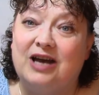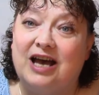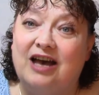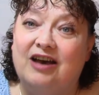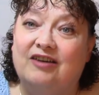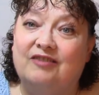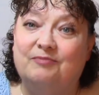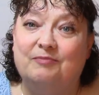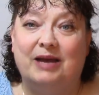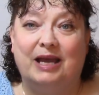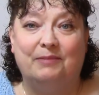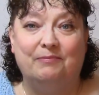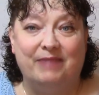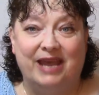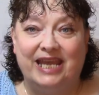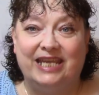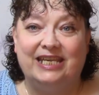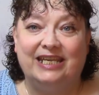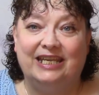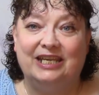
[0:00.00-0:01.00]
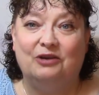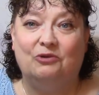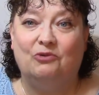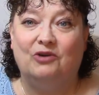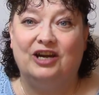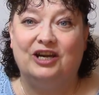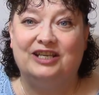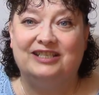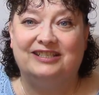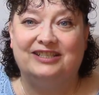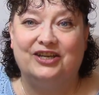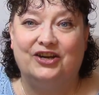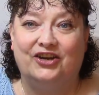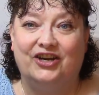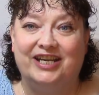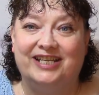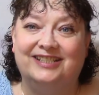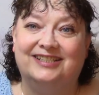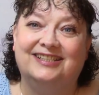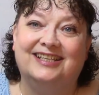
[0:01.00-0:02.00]
of my Making It Work
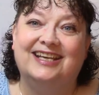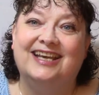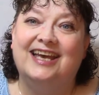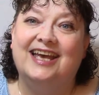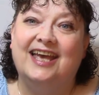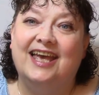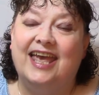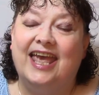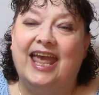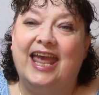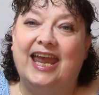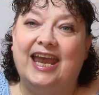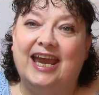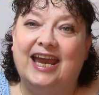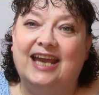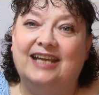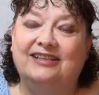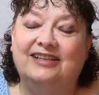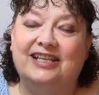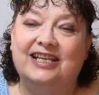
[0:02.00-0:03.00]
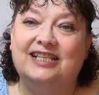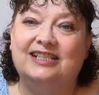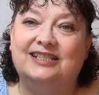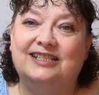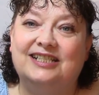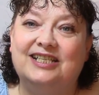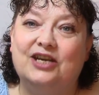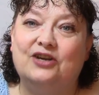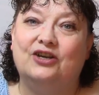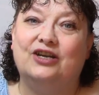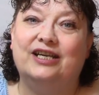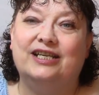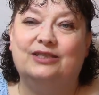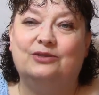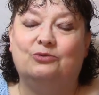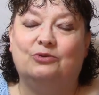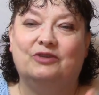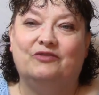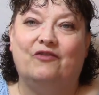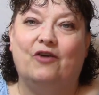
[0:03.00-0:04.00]
series. And this
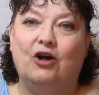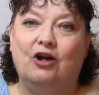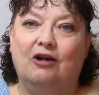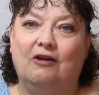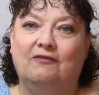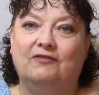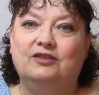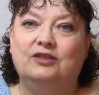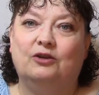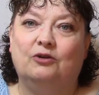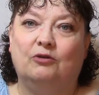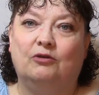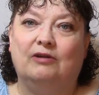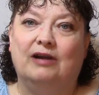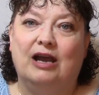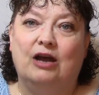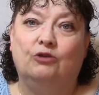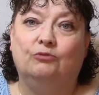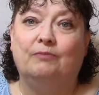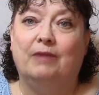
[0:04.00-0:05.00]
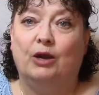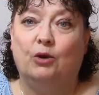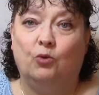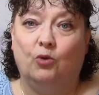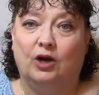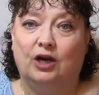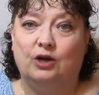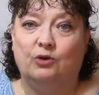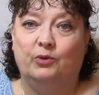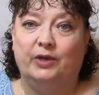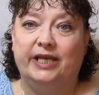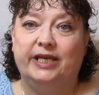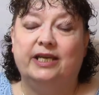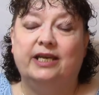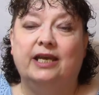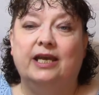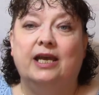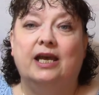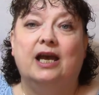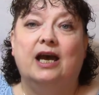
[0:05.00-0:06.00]
series revolves around my work week.
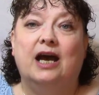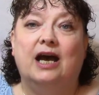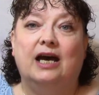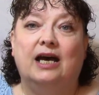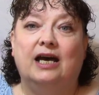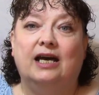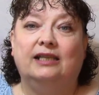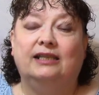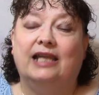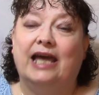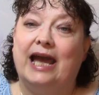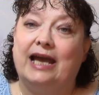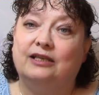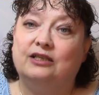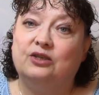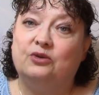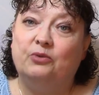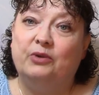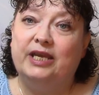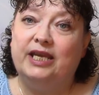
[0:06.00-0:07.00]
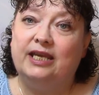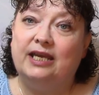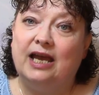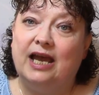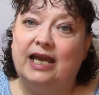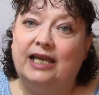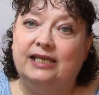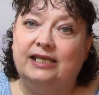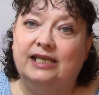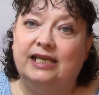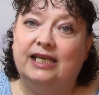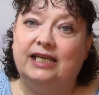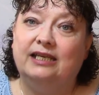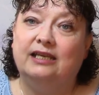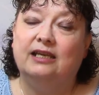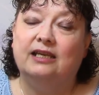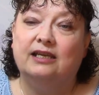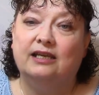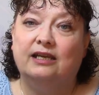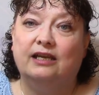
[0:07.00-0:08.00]
Uh, last week I did
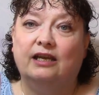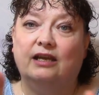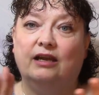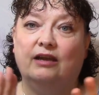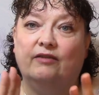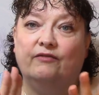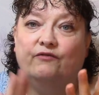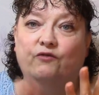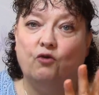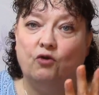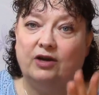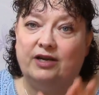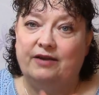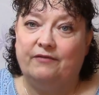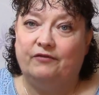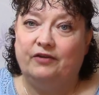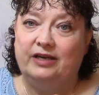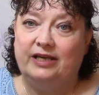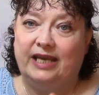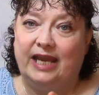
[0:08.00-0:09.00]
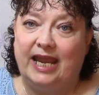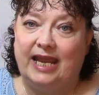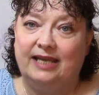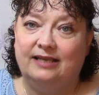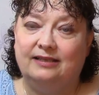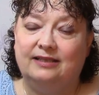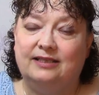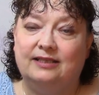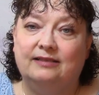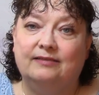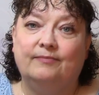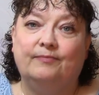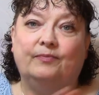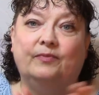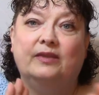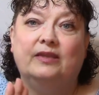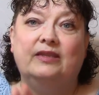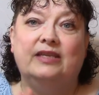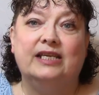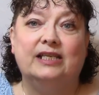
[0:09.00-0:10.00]
four different days.
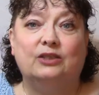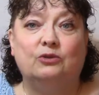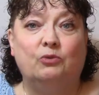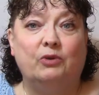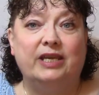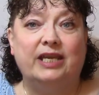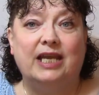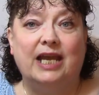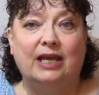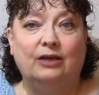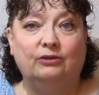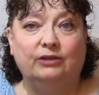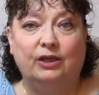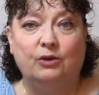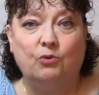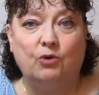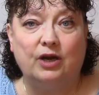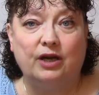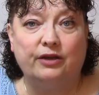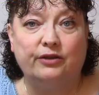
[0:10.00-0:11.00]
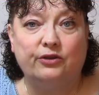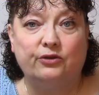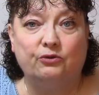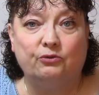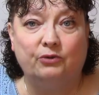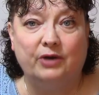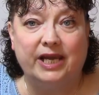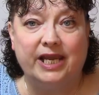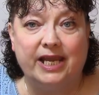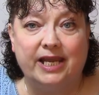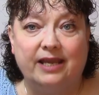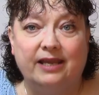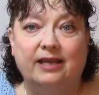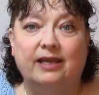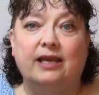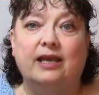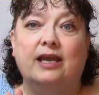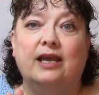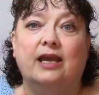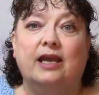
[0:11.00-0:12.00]
This week I only work three.
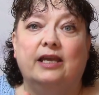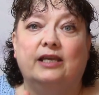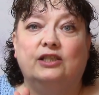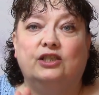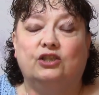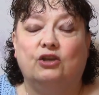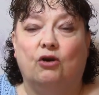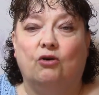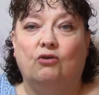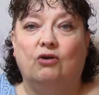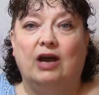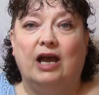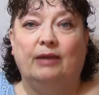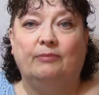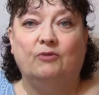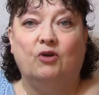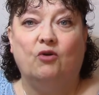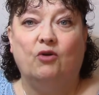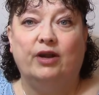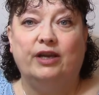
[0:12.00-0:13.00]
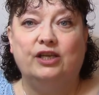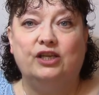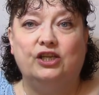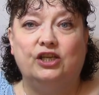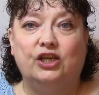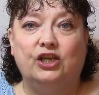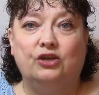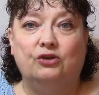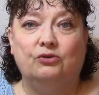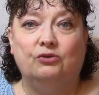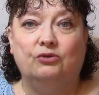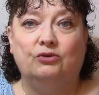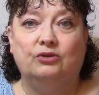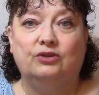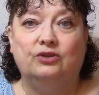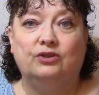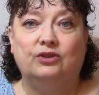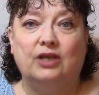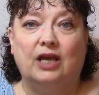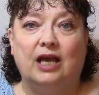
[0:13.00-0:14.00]
So I'm going to
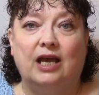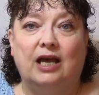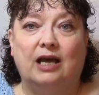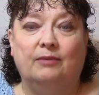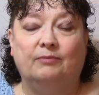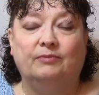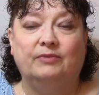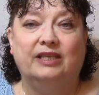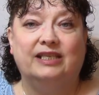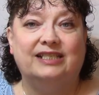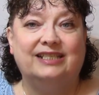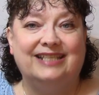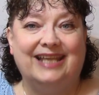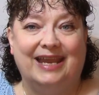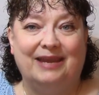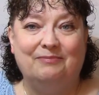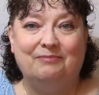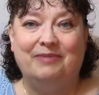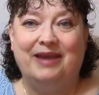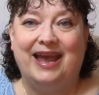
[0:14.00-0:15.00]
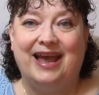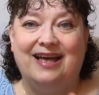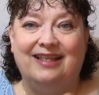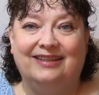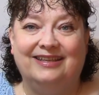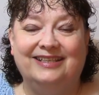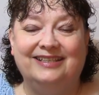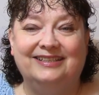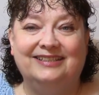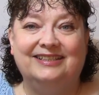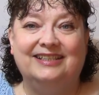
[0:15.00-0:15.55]
use um, the same palette,